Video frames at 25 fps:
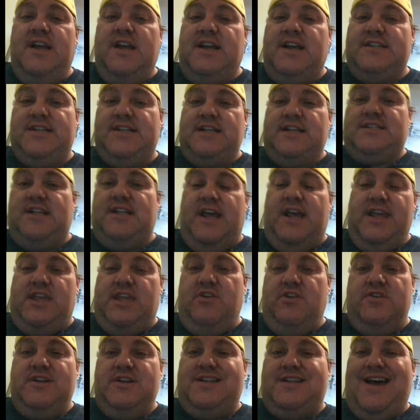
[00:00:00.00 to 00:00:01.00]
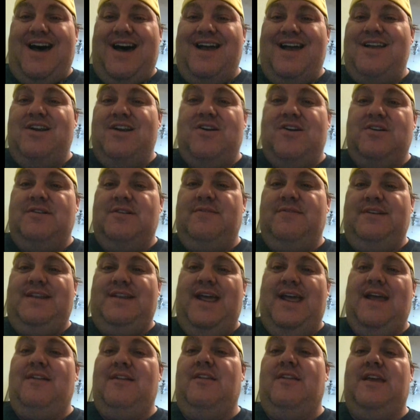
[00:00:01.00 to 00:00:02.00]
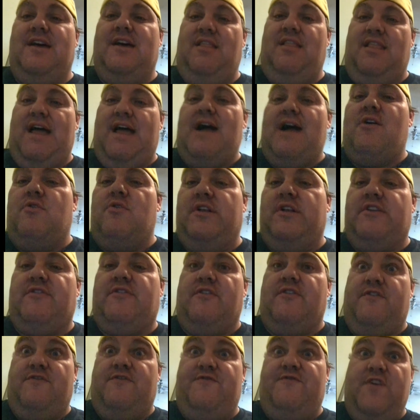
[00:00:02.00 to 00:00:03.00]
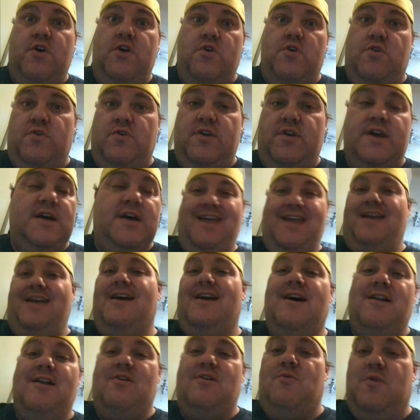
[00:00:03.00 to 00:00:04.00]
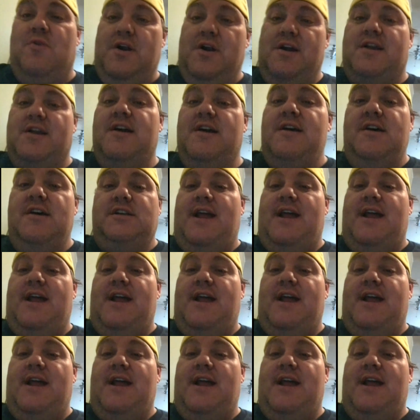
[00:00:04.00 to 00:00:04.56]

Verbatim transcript: Because that's like your entire daily allowance for food. That ain't gonna work.